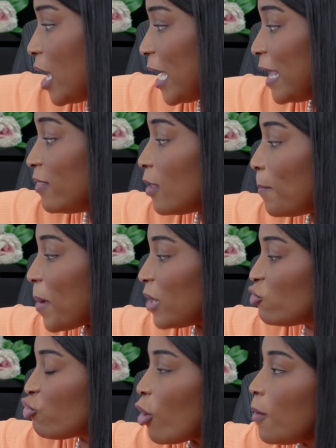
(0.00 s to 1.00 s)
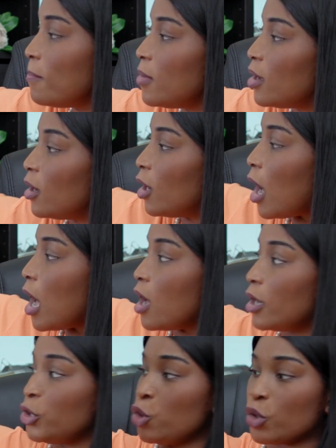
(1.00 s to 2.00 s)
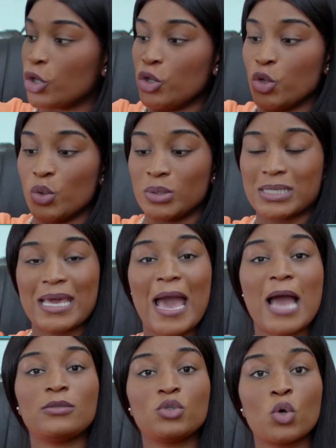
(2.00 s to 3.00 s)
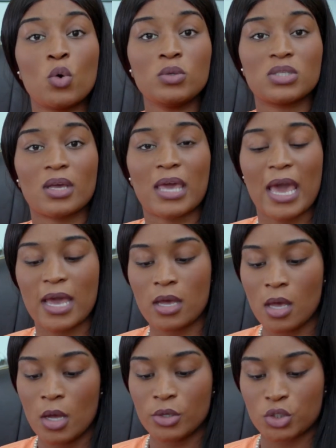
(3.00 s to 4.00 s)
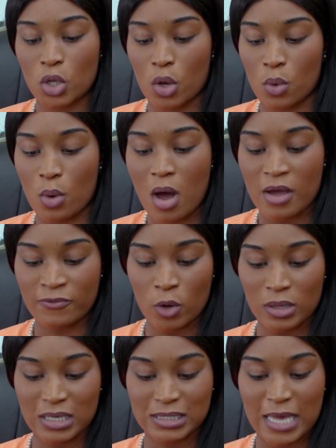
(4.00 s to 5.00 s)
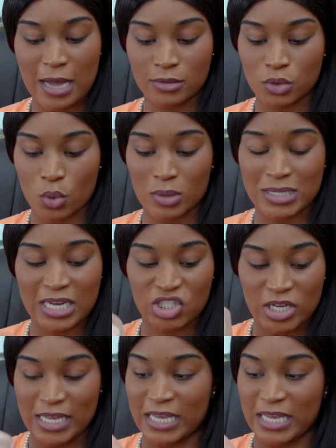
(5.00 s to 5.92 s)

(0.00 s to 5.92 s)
In the bedroom, You can use candles, okay? So I've got this candle. I was actually